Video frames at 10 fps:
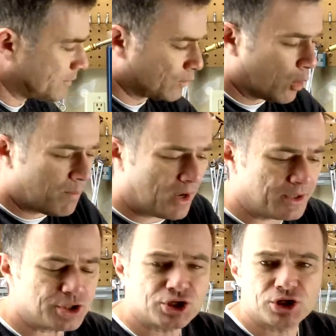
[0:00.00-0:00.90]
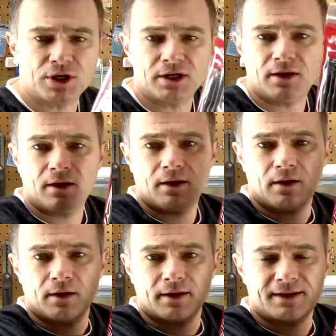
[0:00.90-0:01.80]
Roll punch
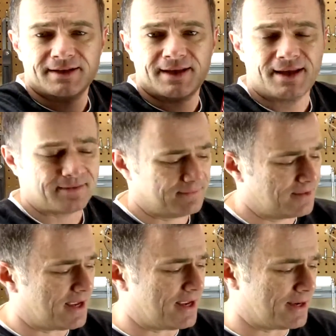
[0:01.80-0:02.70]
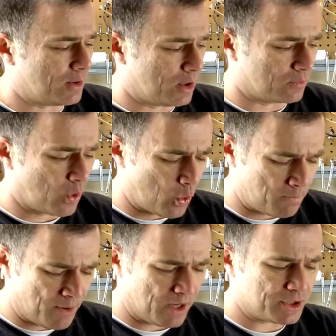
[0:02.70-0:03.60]
kit and a
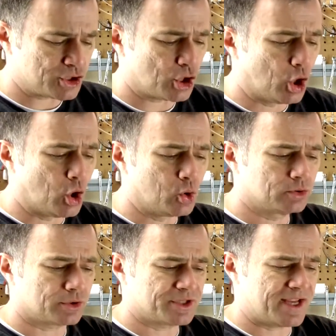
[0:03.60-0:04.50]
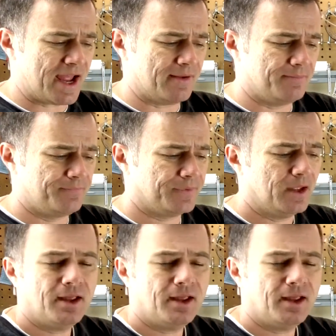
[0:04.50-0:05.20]
roll punch holder set.